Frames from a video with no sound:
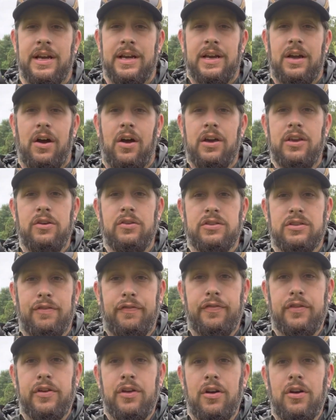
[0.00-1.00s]
Now I use a
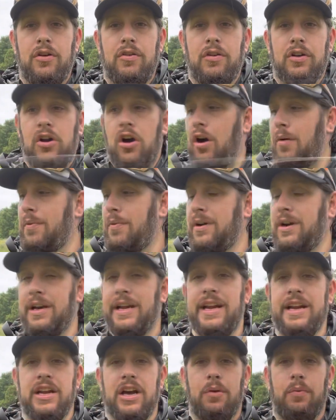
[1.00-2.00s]
fluorocarbon
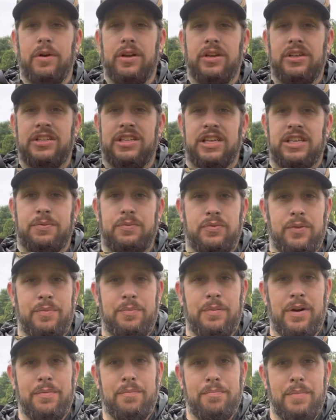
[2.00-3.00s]
leader which sits between
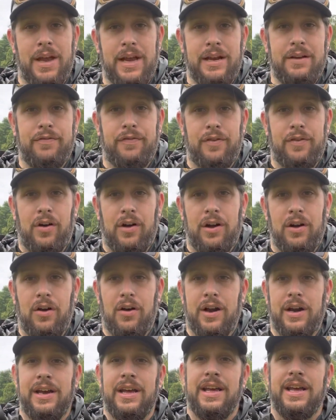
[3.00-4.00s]
my main fly
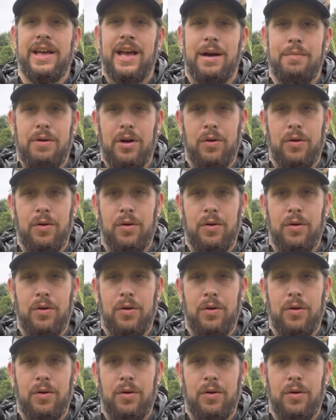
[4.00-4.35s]
line and my